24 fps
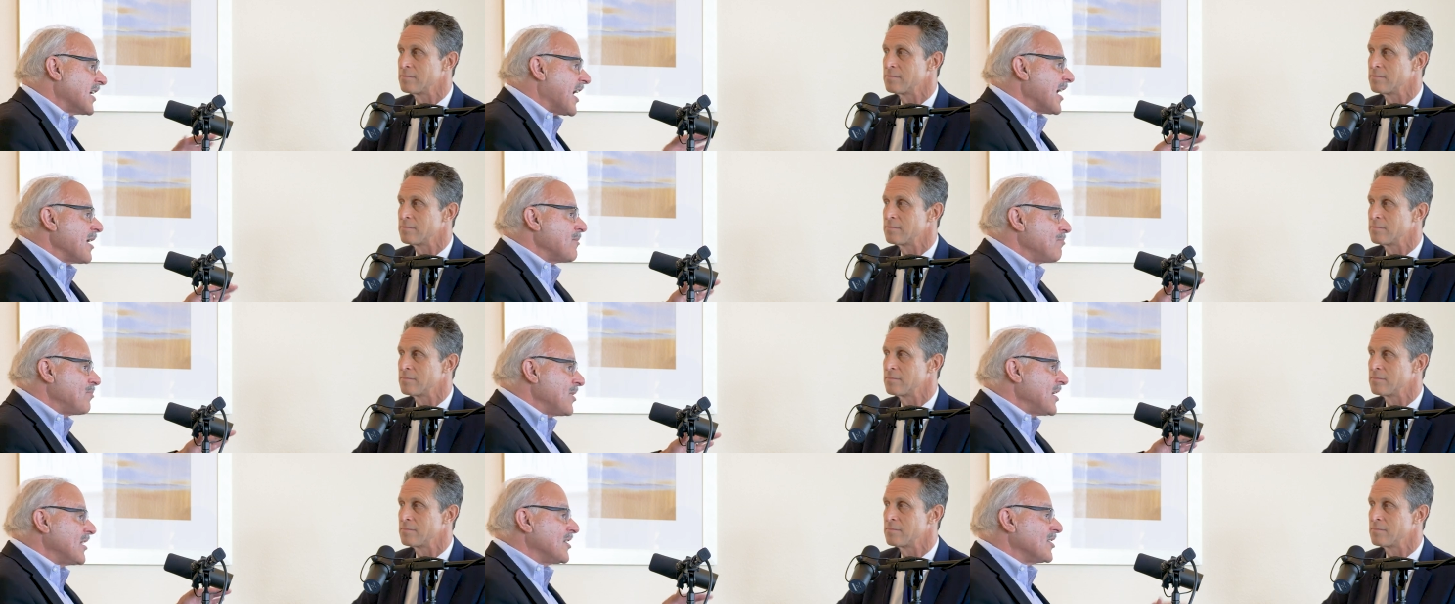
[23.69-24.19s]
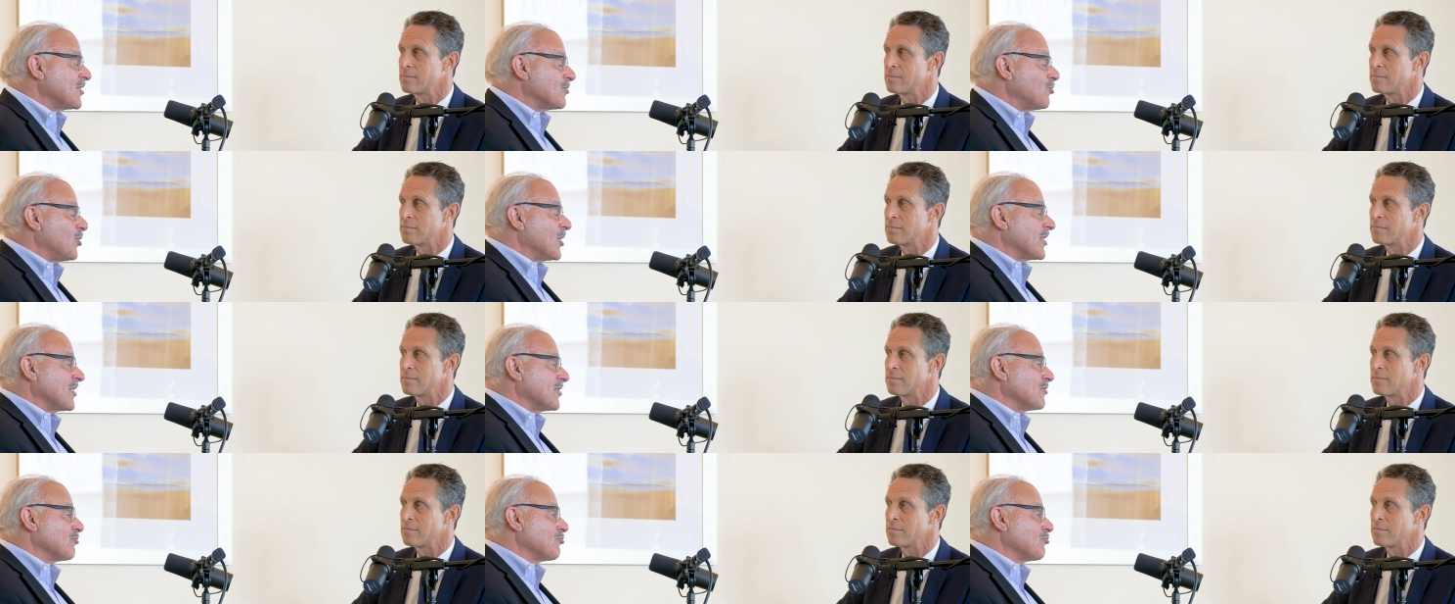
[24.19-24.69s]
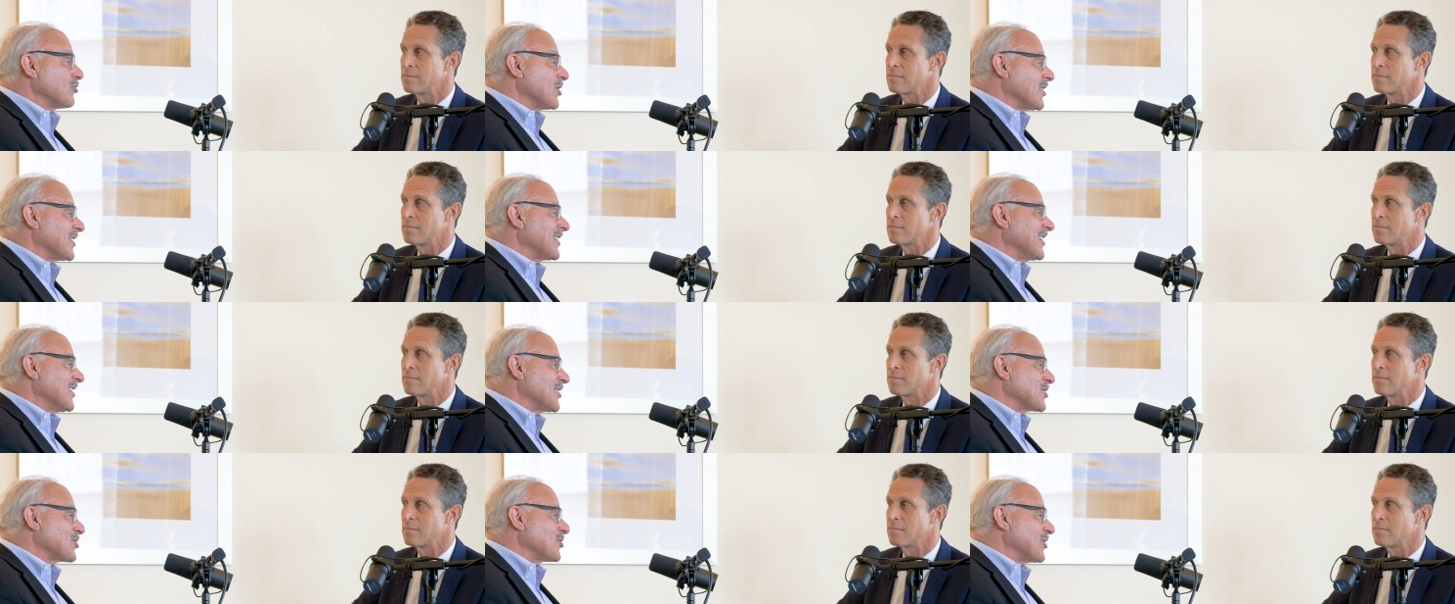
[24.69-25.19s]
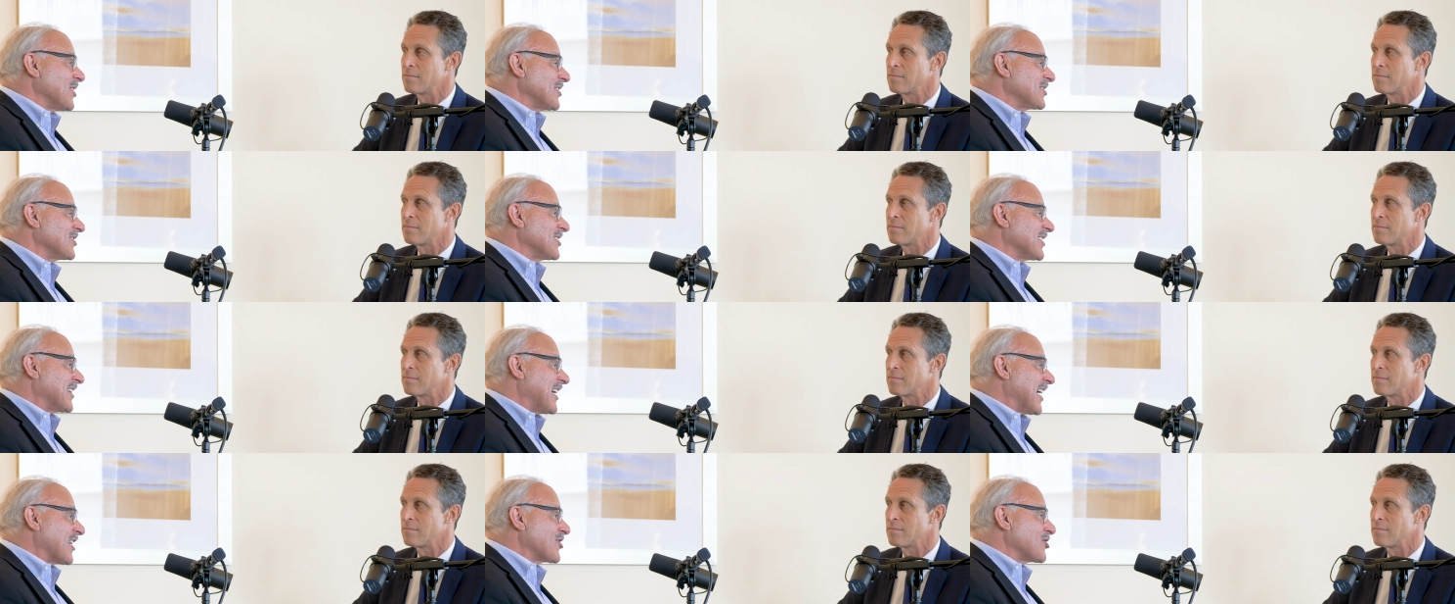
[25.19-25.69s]
Speaker 1: diabetes one is really
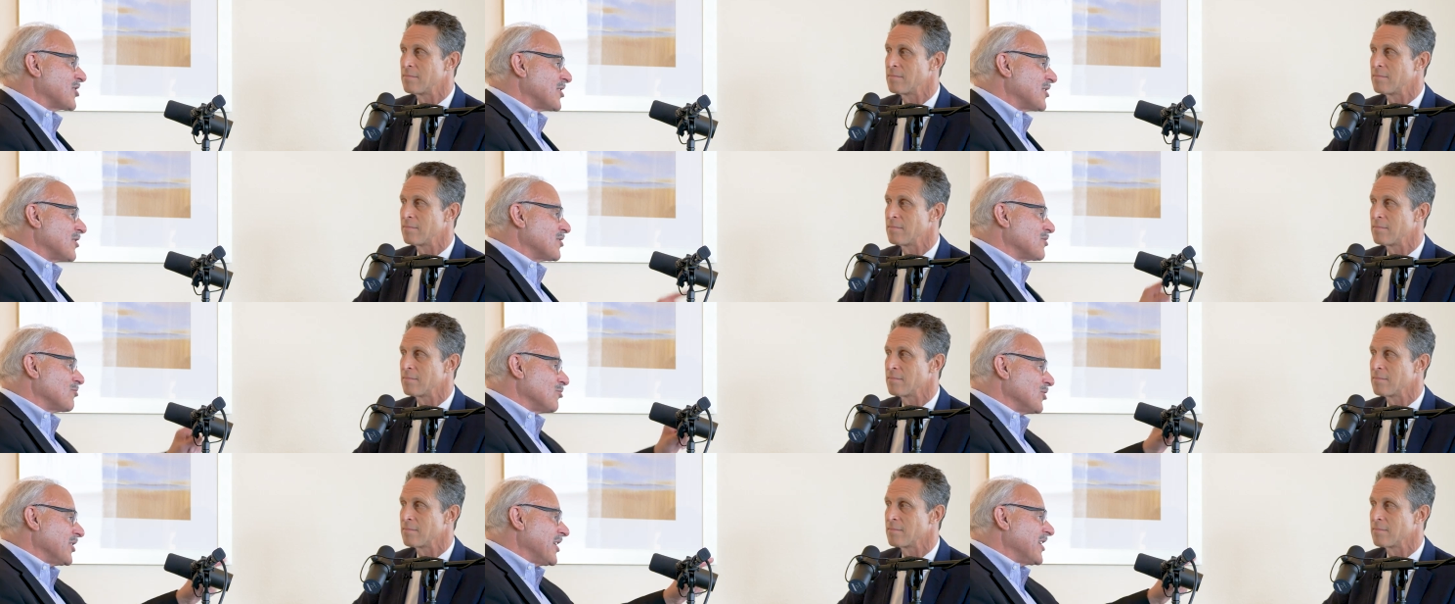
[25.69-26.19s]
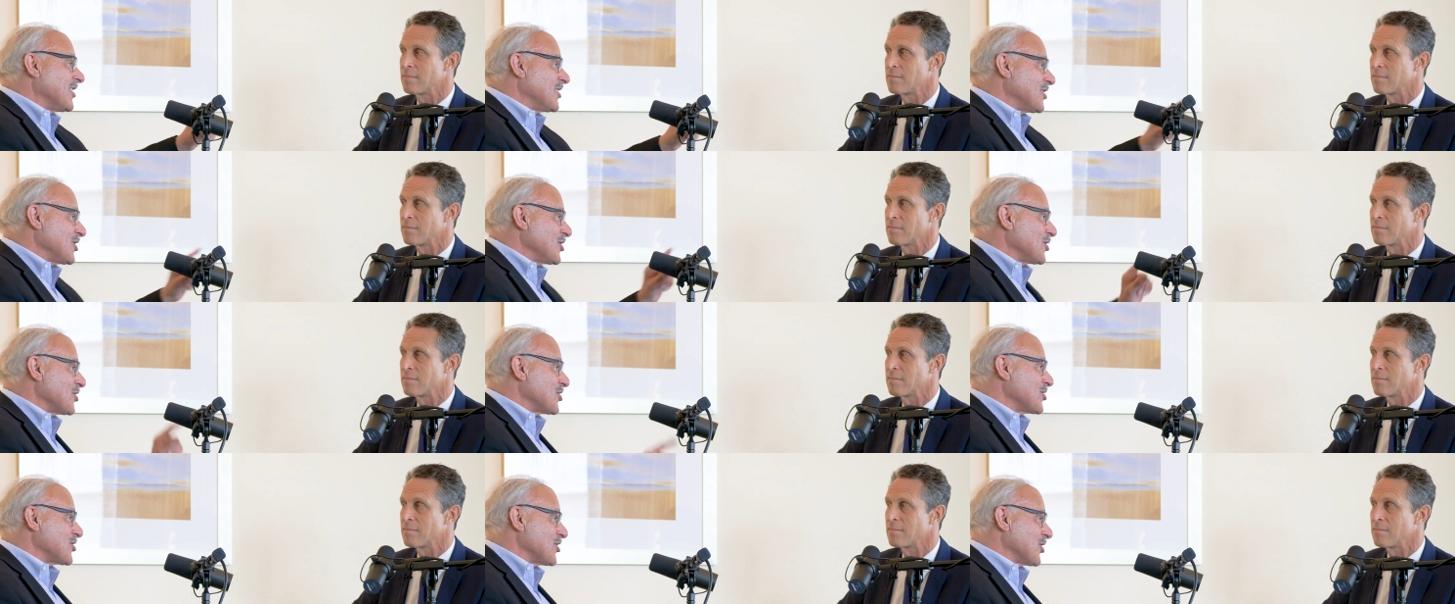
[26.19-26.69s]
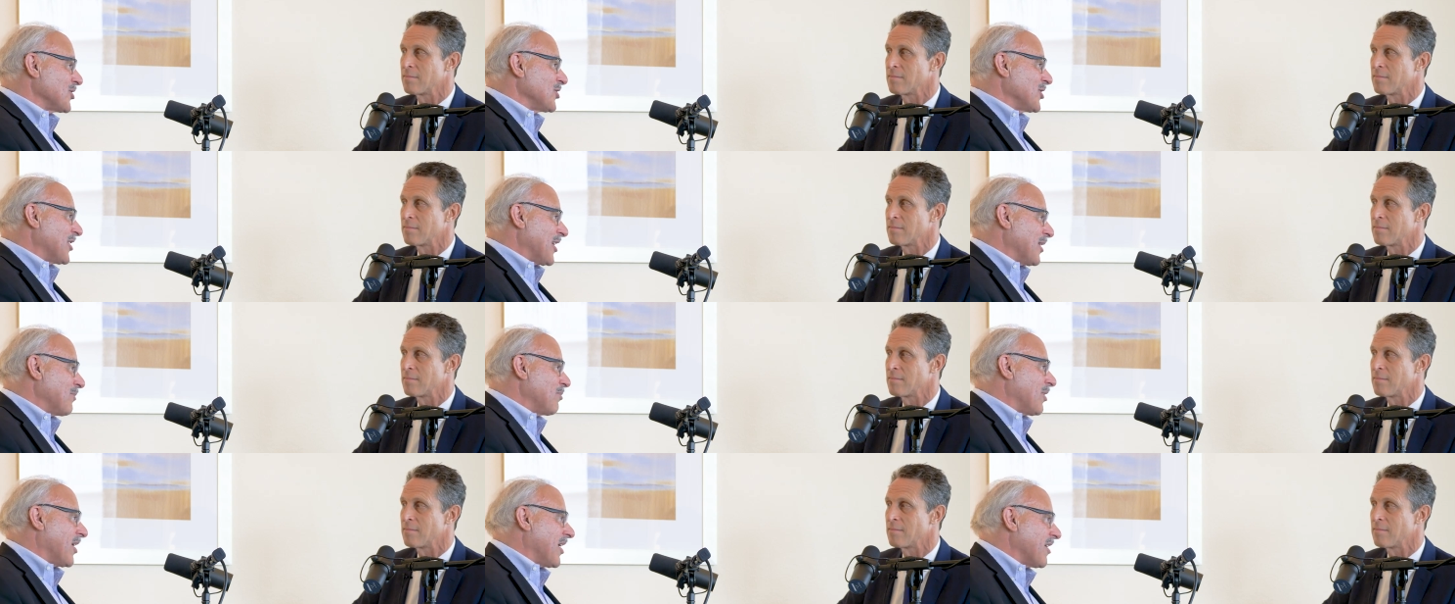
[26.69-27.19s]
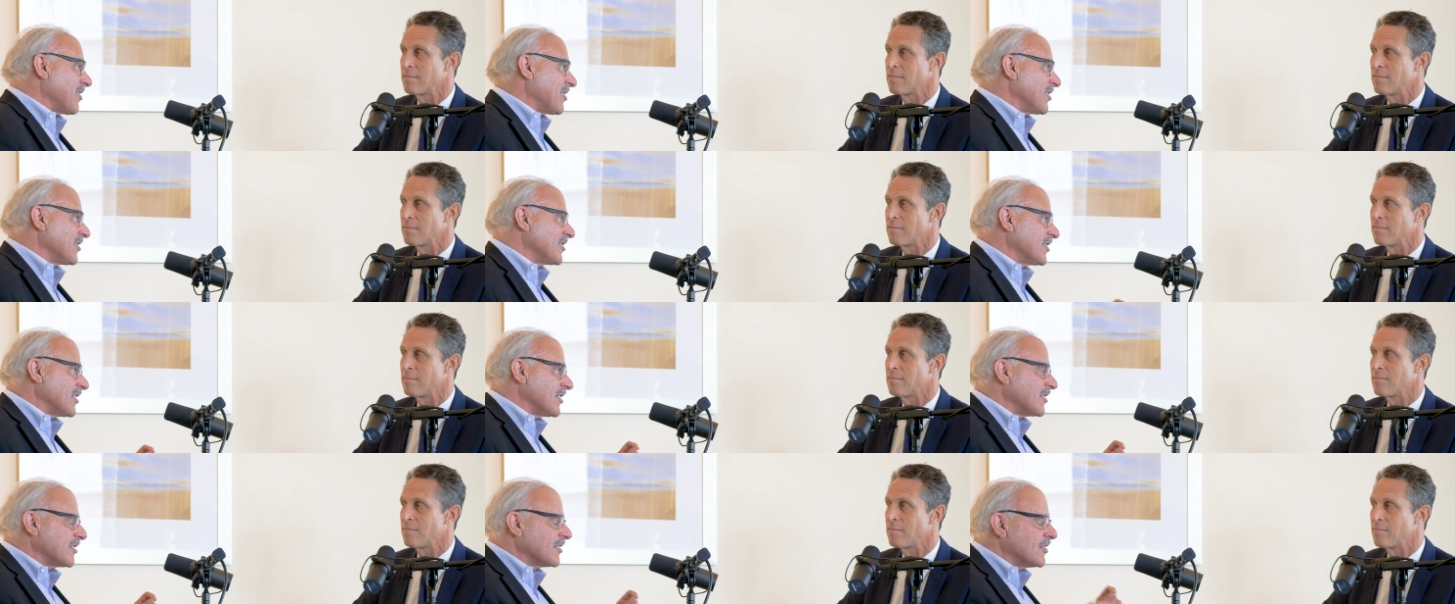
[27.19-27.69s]
interesting, actually, and it's related to your sugar
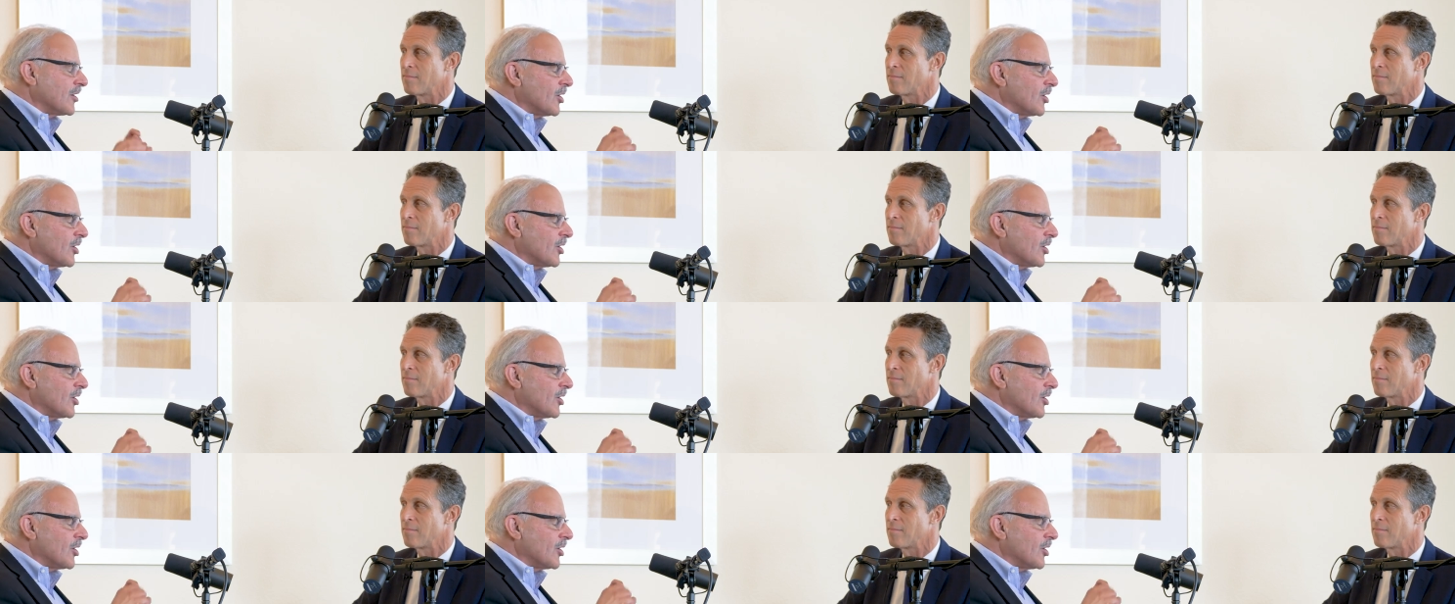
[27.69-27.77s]
hypothesis.